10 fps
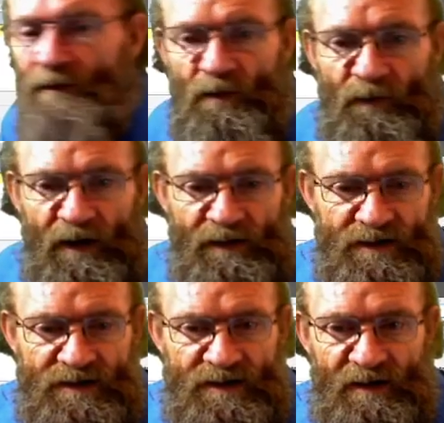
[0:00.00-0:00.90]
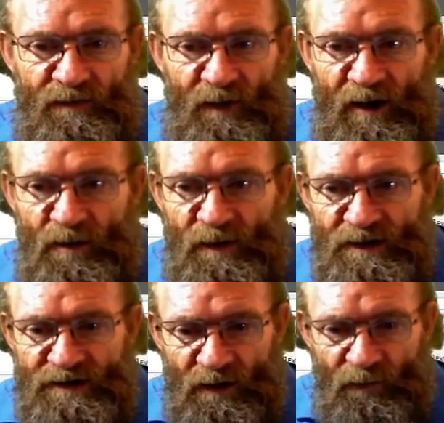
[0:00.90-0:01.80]
you found this
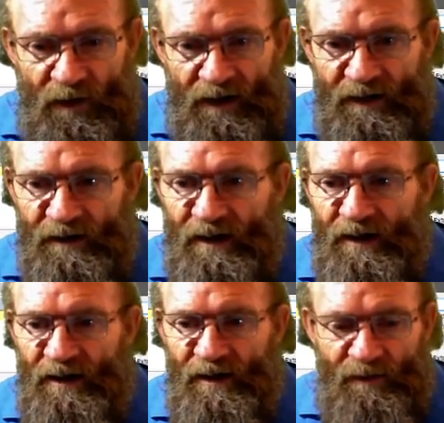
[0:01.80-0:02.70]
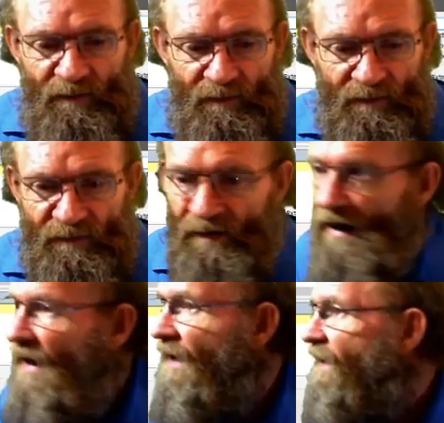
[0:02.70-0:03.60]
valuable so far?
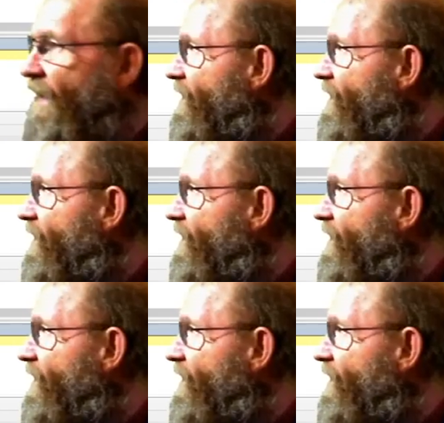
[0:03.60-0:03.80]
I